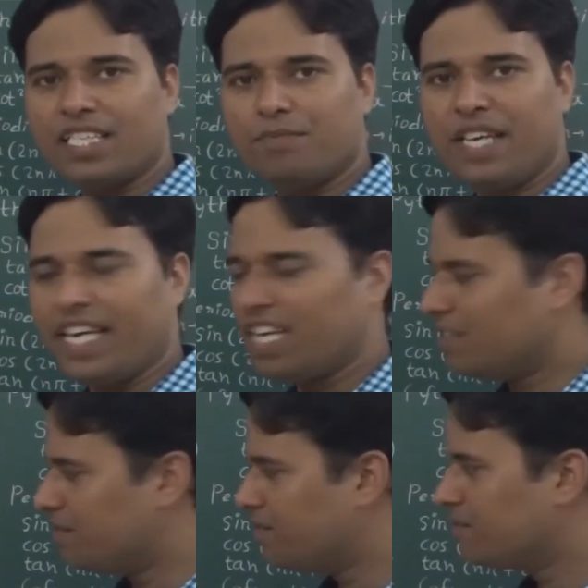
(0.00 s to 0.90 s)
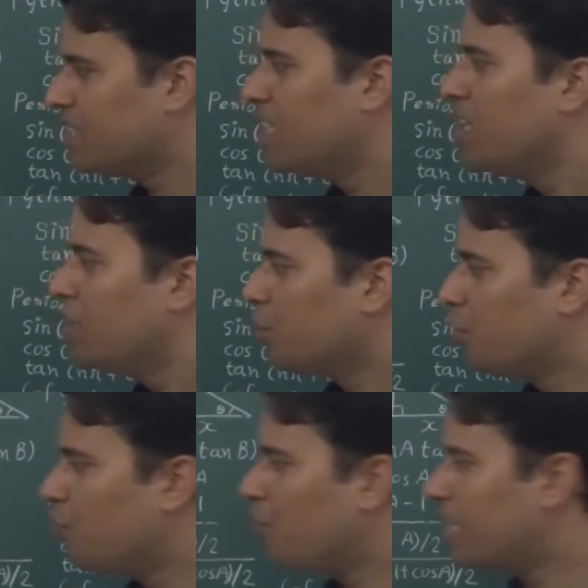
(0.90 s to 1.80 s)
b,
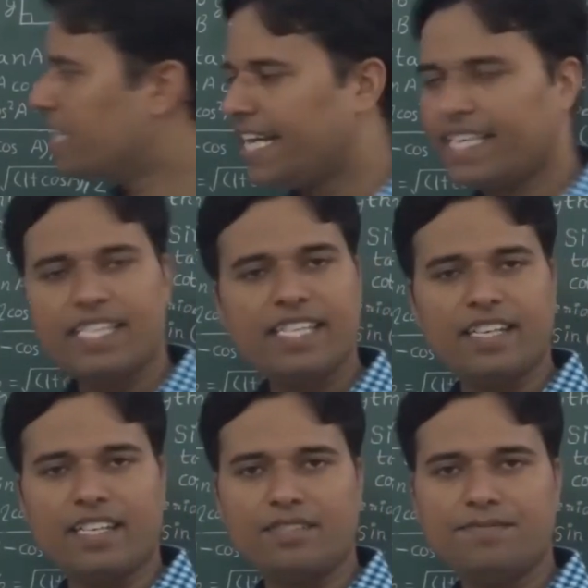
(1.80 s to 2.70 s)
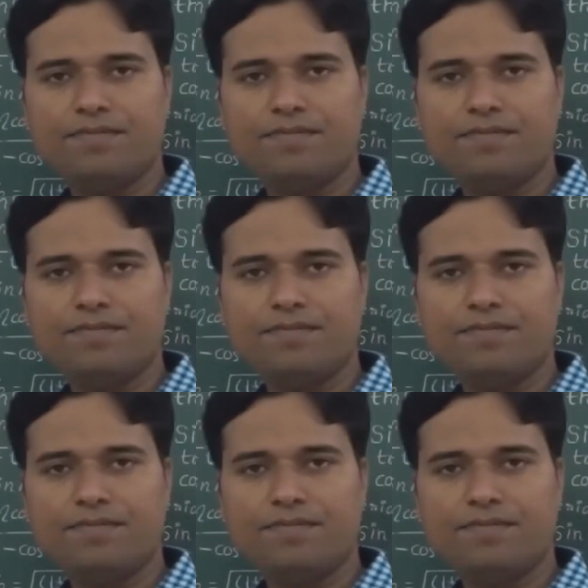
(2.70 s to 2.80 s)
you will get here